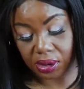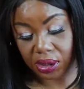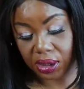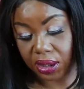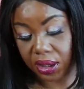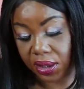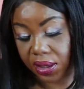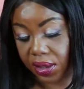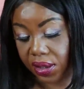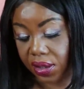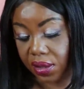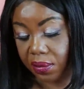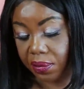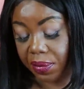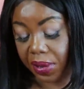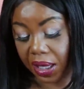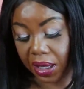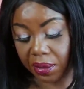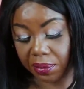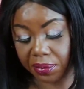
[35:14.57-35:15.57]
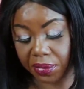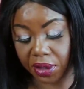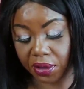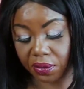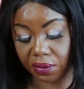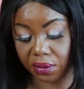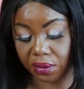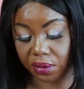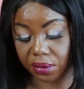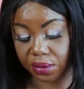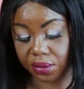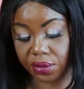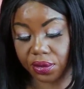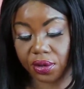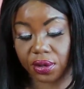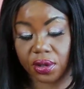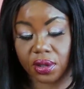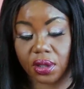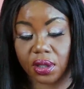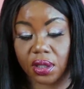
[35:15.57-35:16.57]
And this is a Bare Minerals
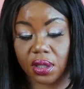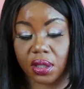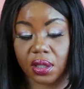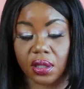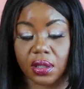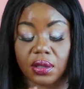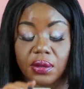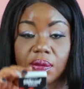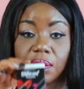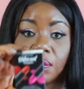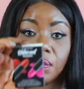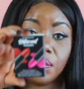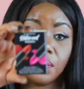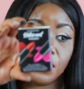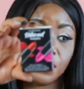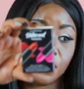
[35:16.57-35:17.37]
um,